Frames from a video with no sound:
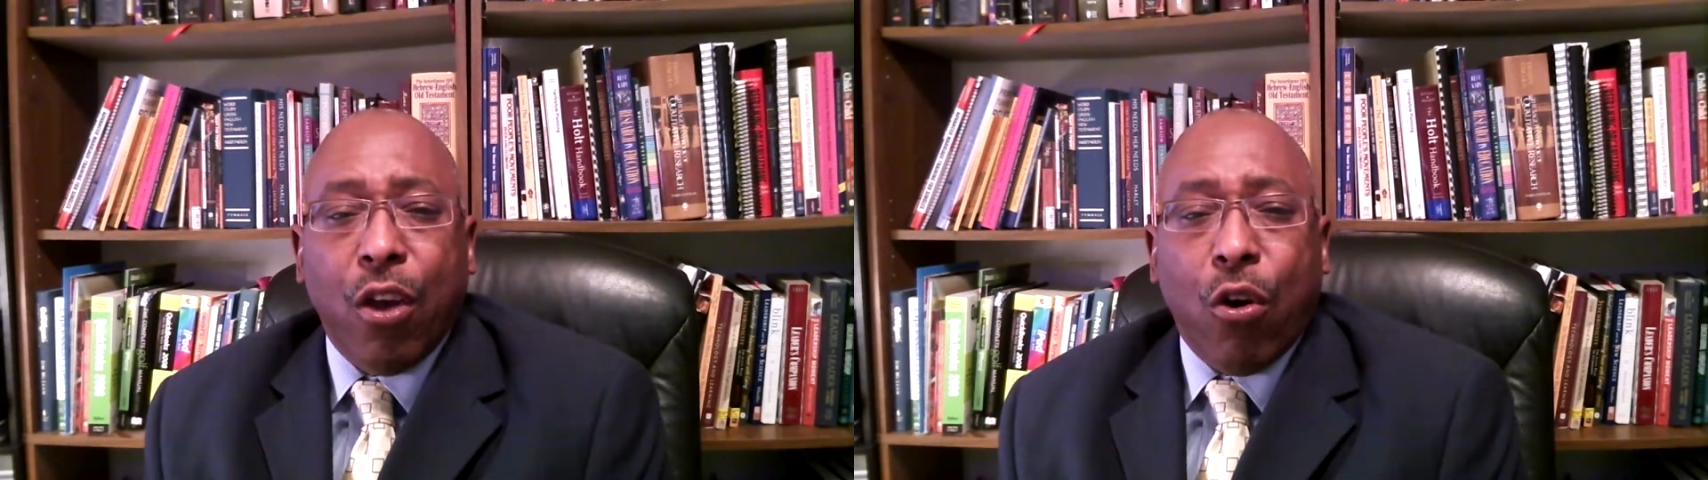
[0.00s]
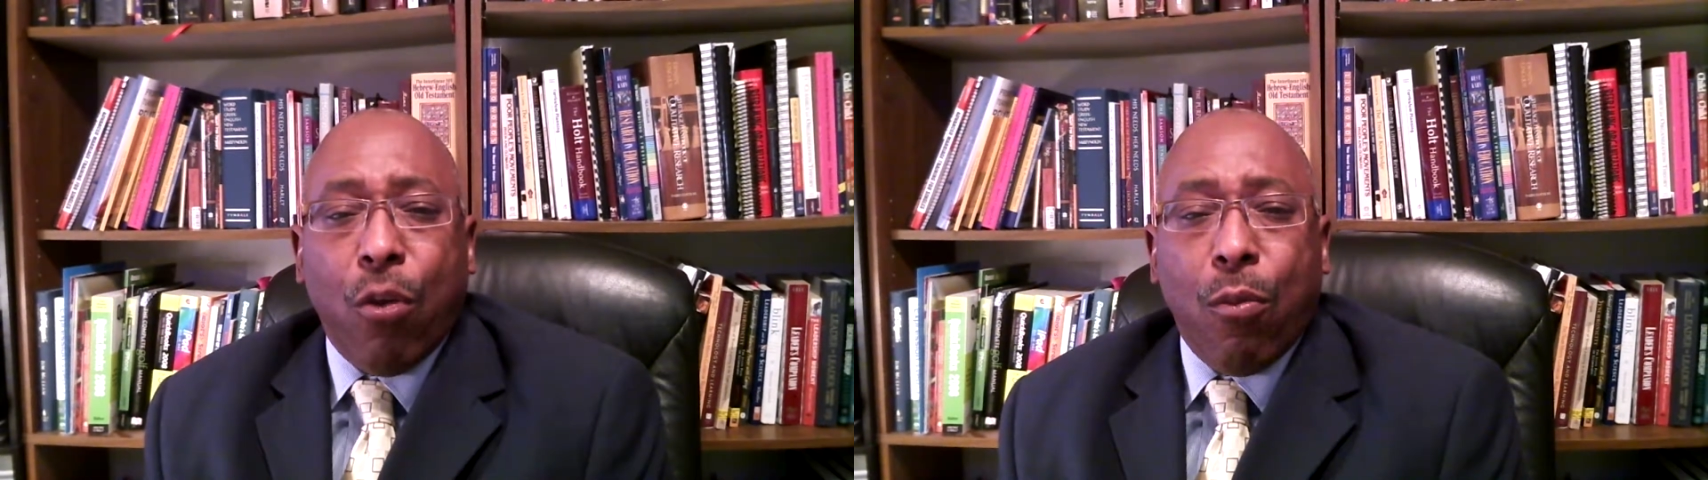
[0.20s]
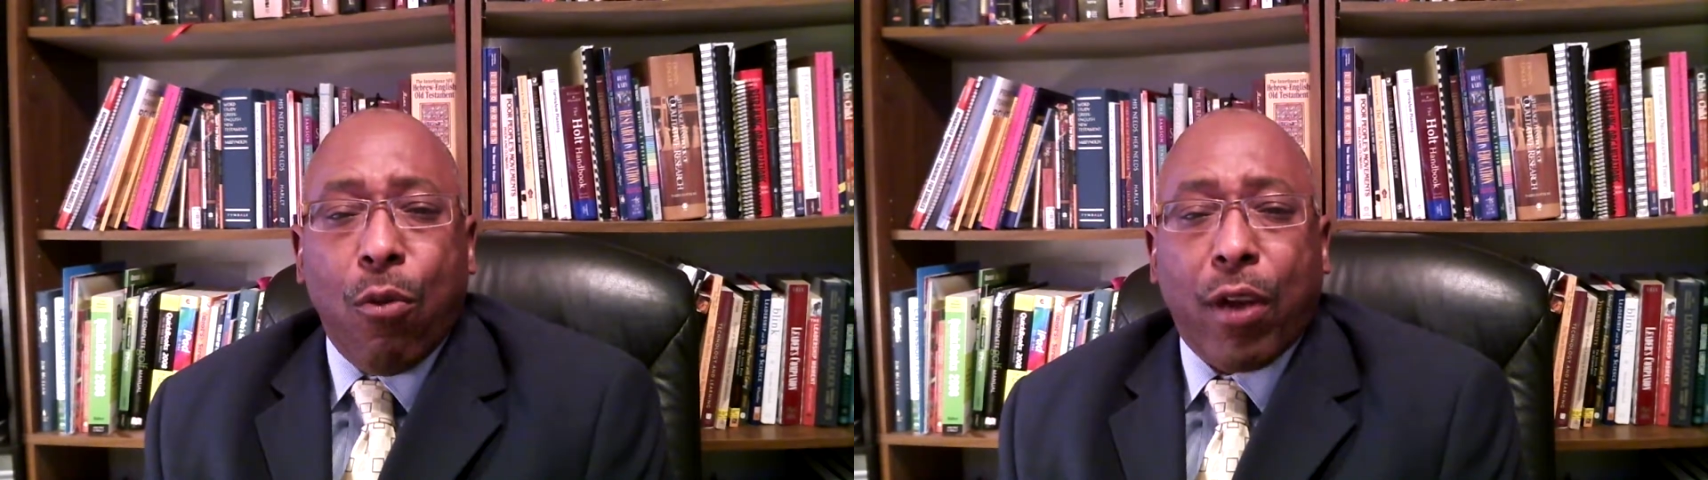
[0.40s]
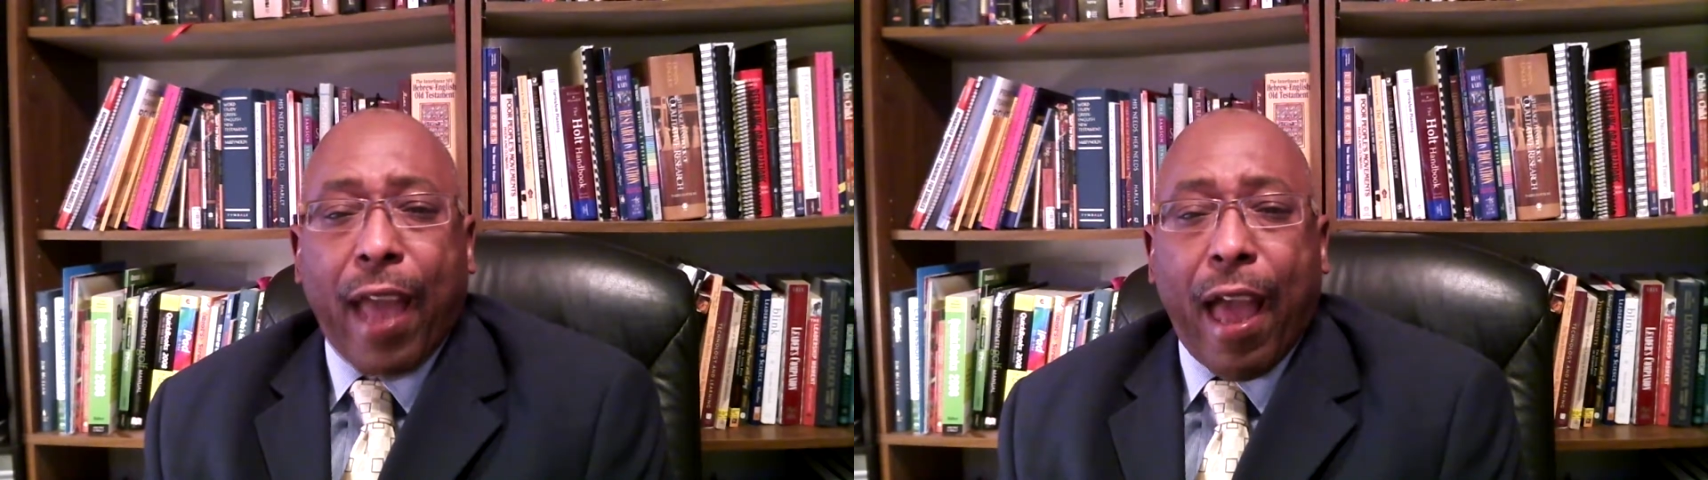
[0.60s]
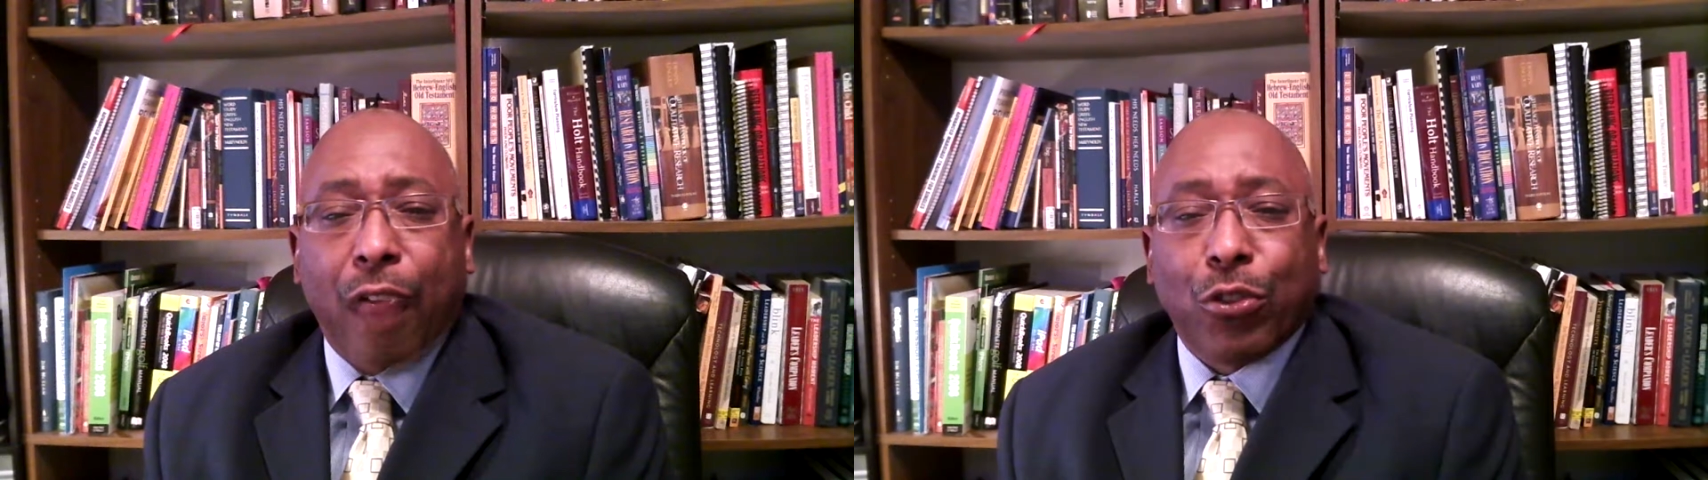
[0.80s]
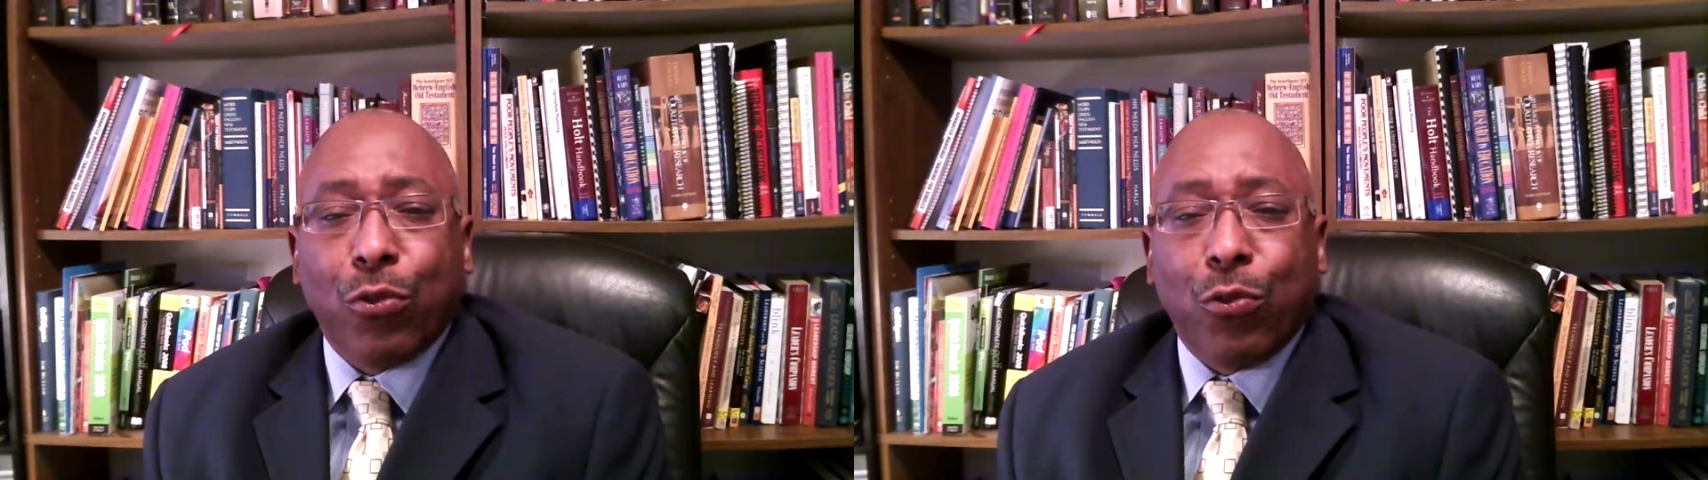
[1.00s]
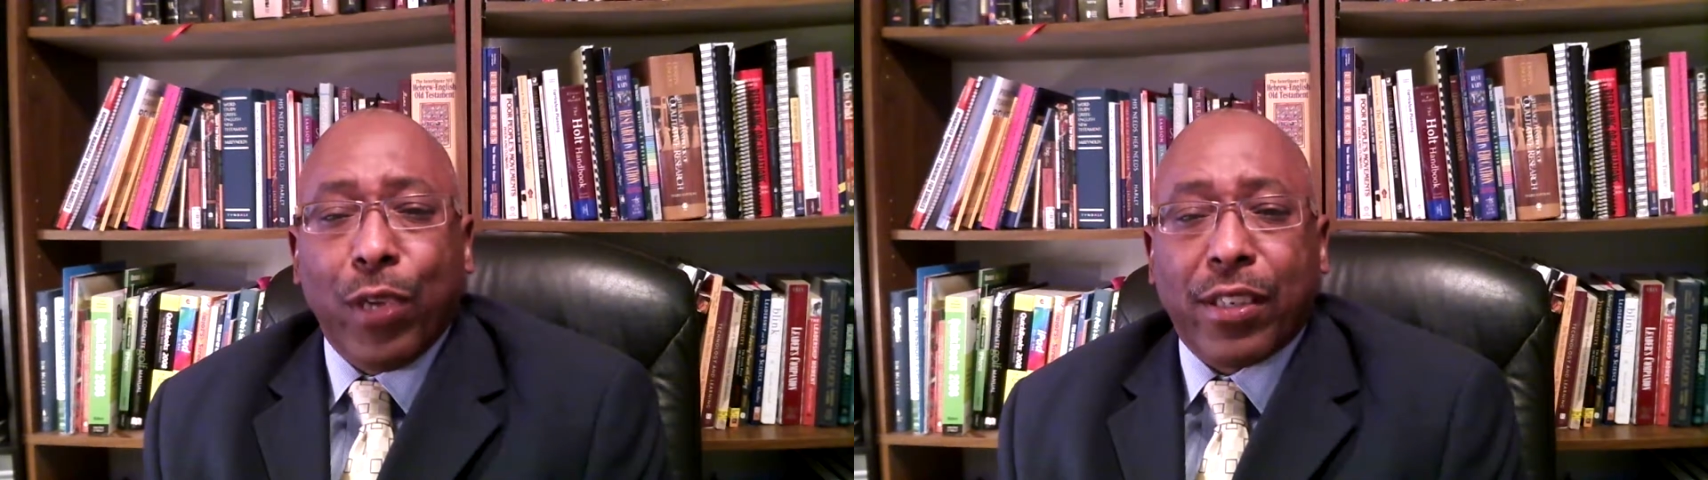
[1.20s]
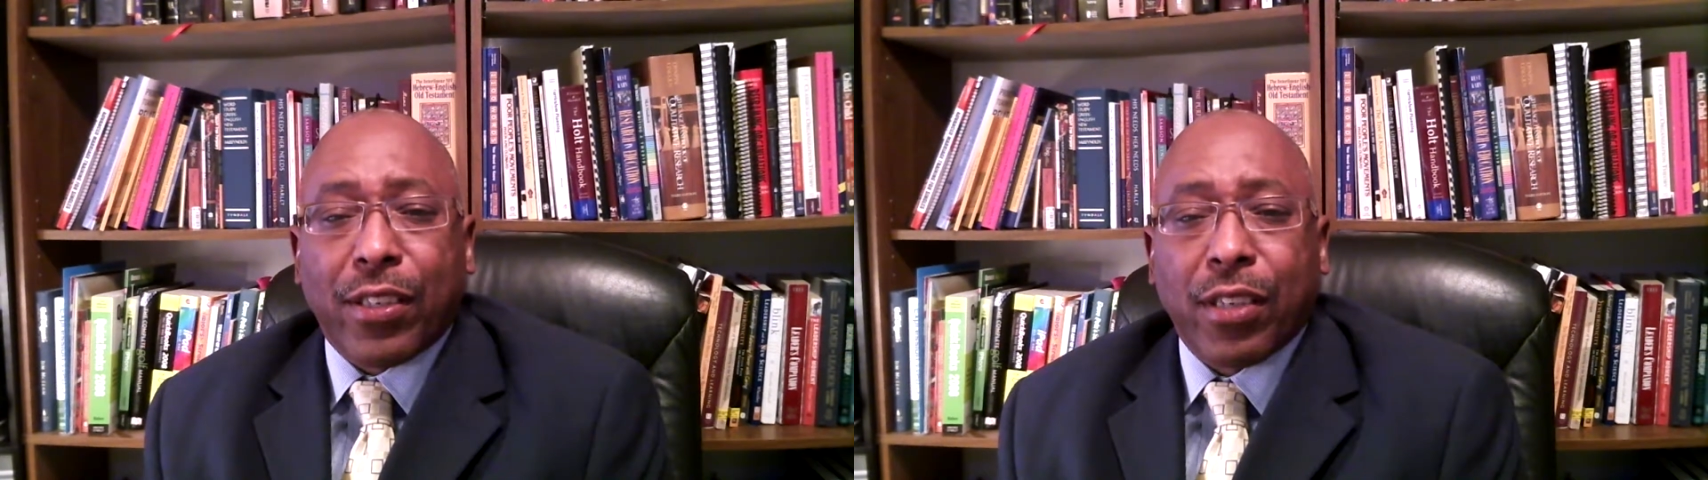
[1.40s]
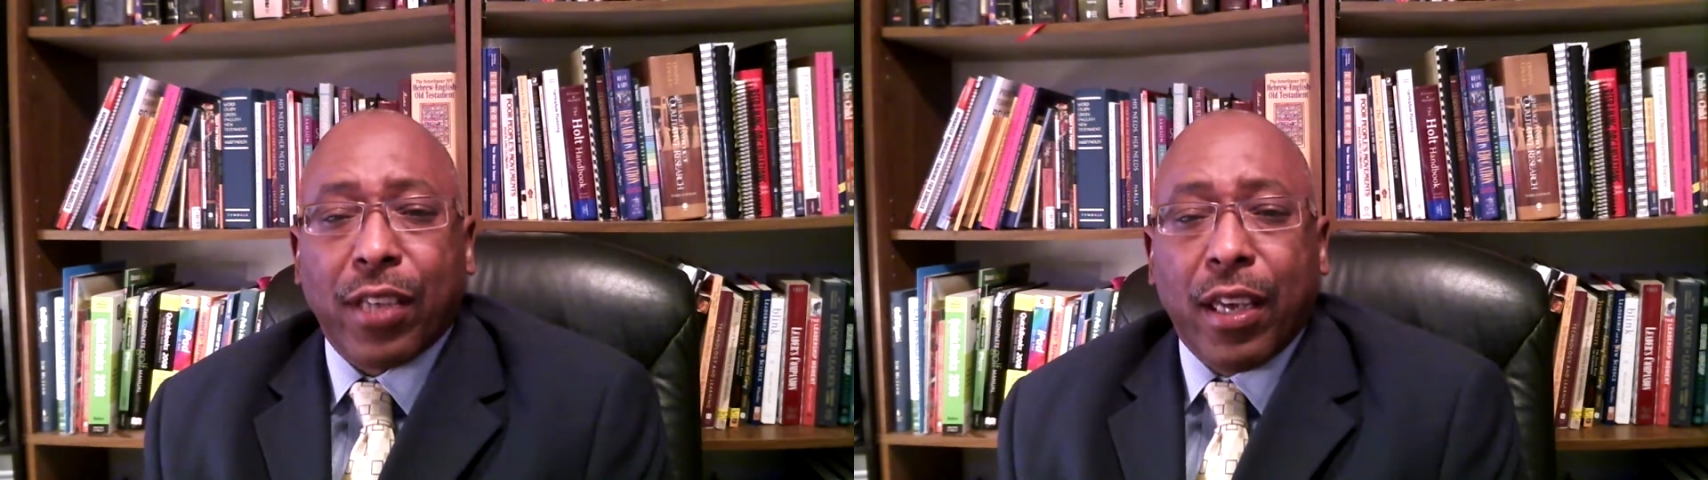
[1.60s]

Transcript: or more calendar weeks